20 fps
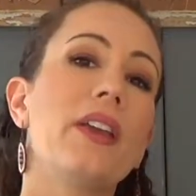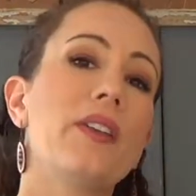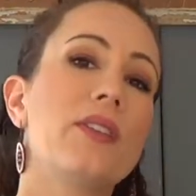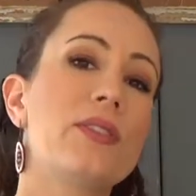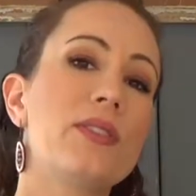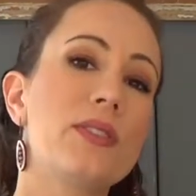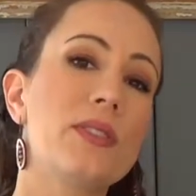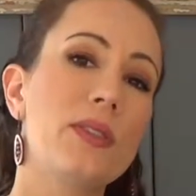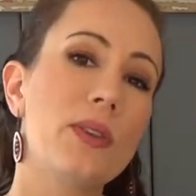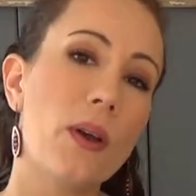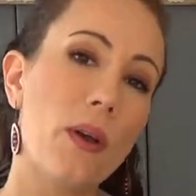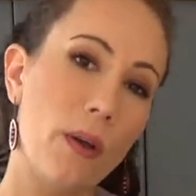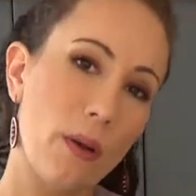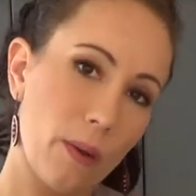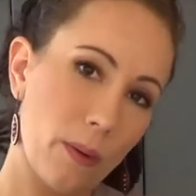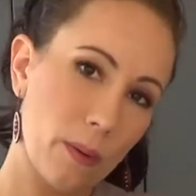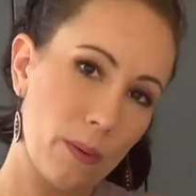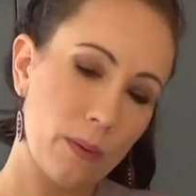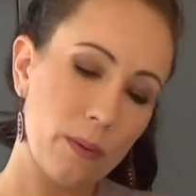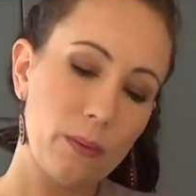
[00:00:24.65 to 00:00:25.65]

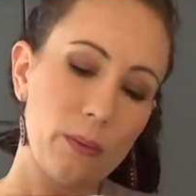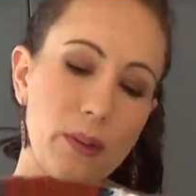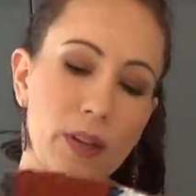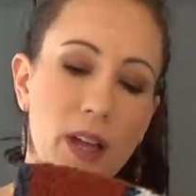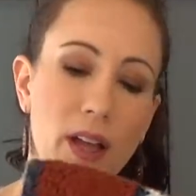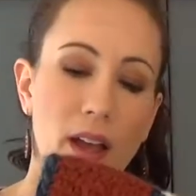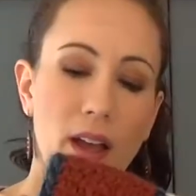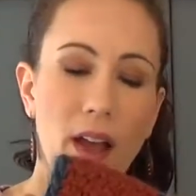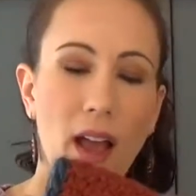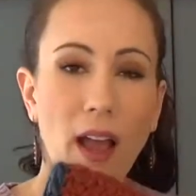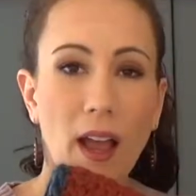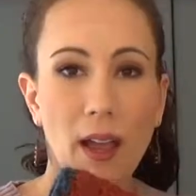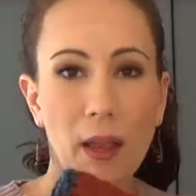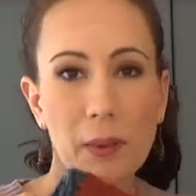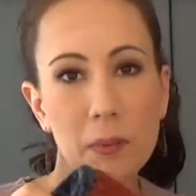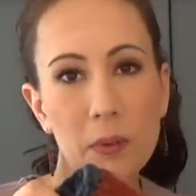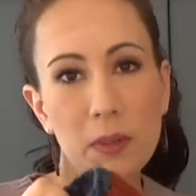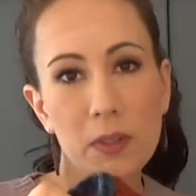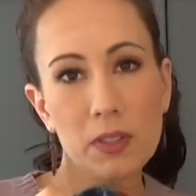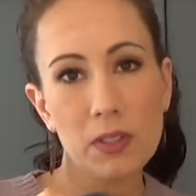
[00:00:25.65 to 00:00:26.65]
So
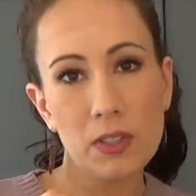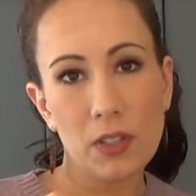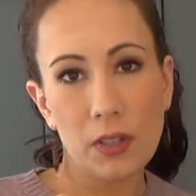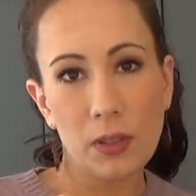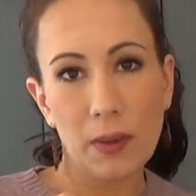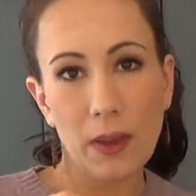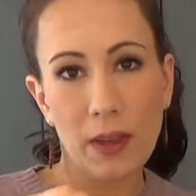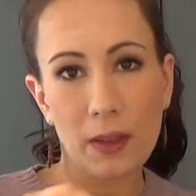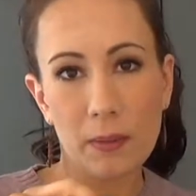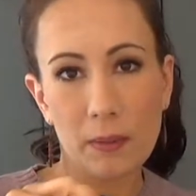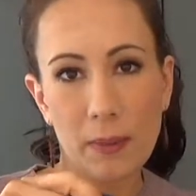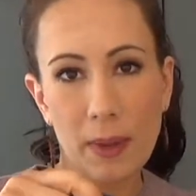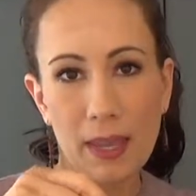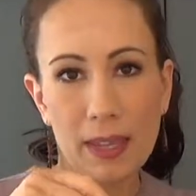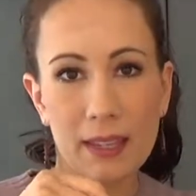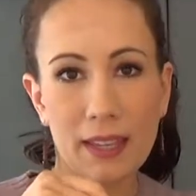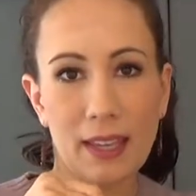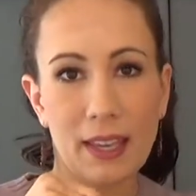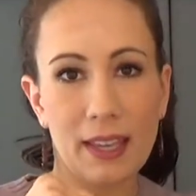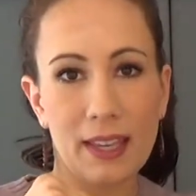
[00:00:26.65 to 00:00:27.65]
I'm going to show you how to
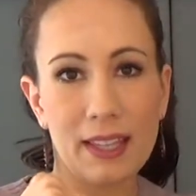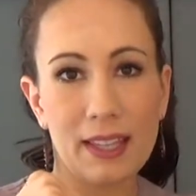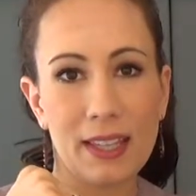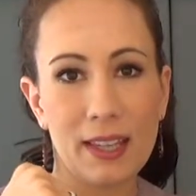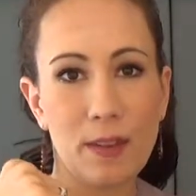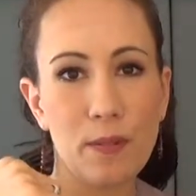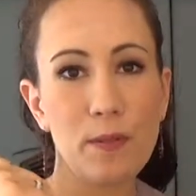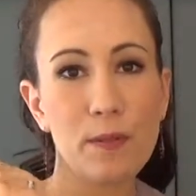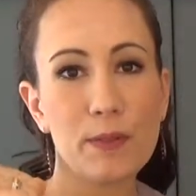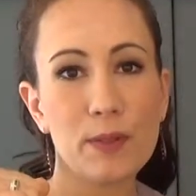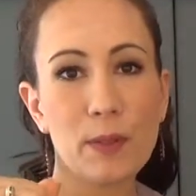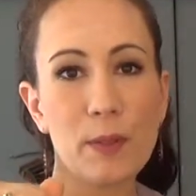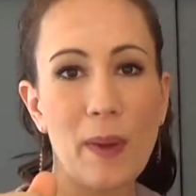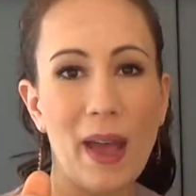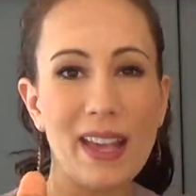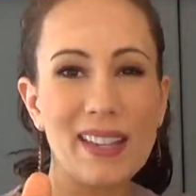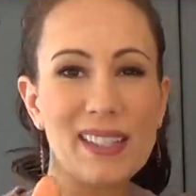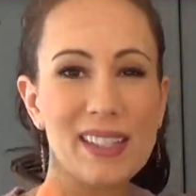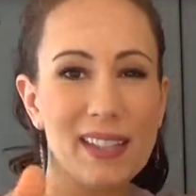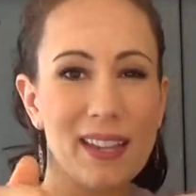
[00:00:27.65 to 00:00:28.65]
make a gift
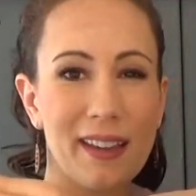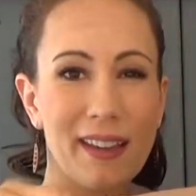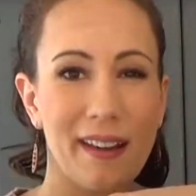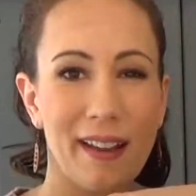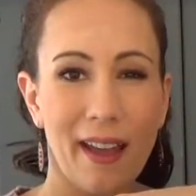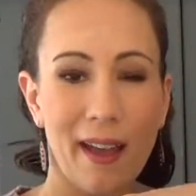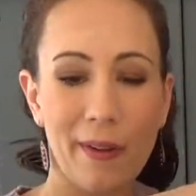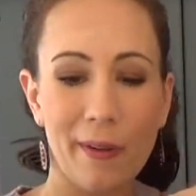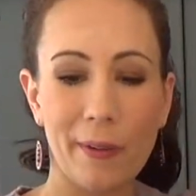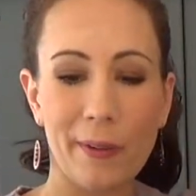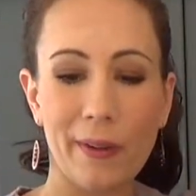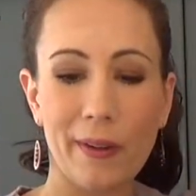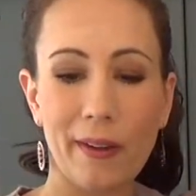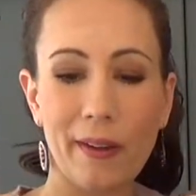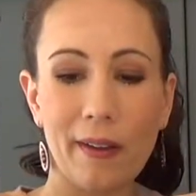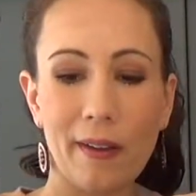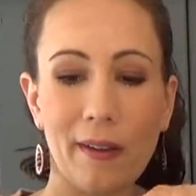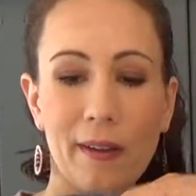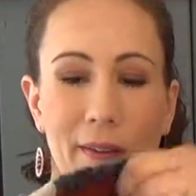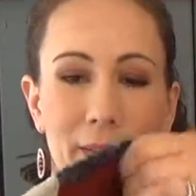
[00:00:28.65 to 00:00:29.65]
basket out
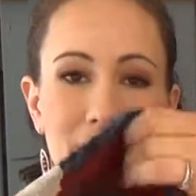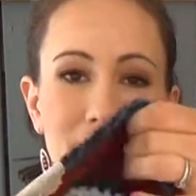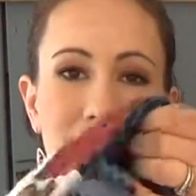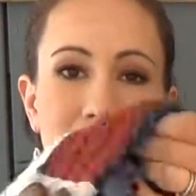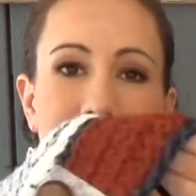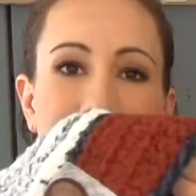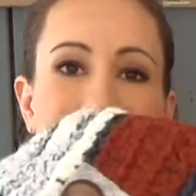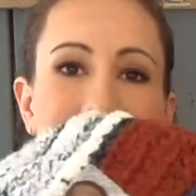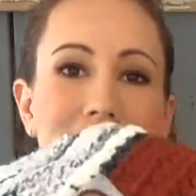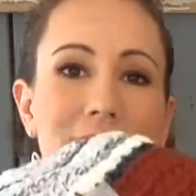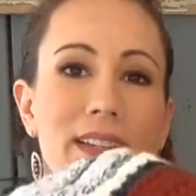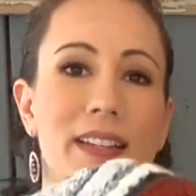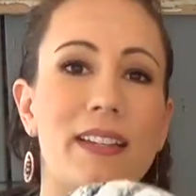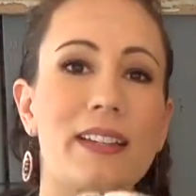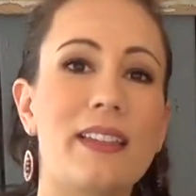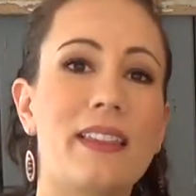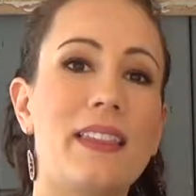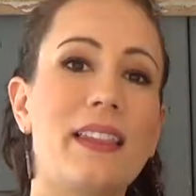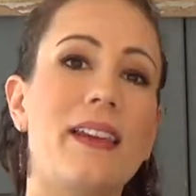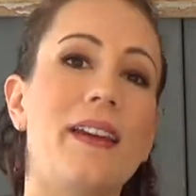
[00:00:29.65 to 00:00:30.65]
of the hat
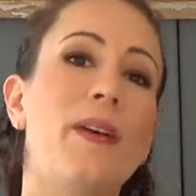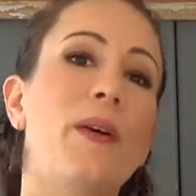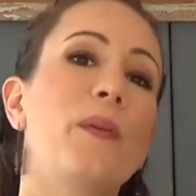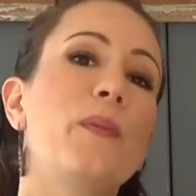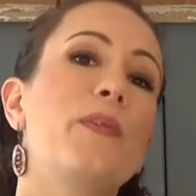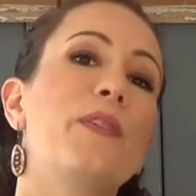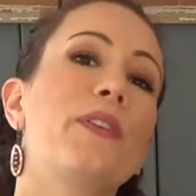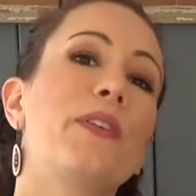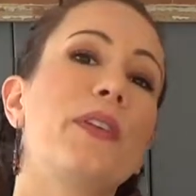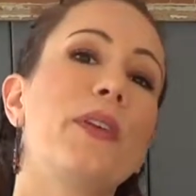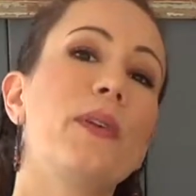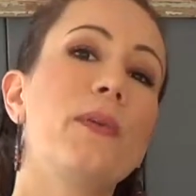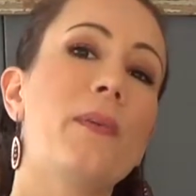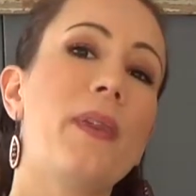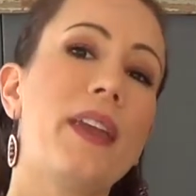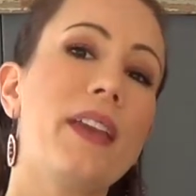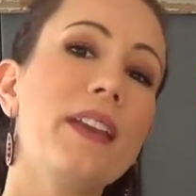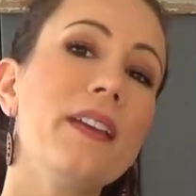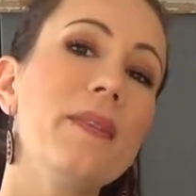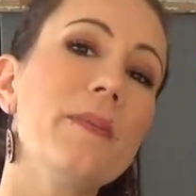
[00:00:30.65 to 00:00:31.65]
that hopefully you
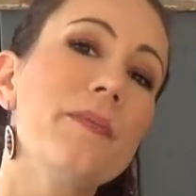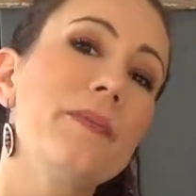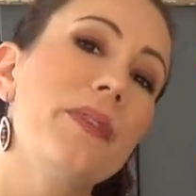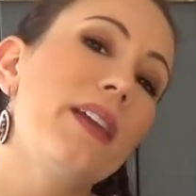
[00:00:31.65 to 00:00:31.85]
made.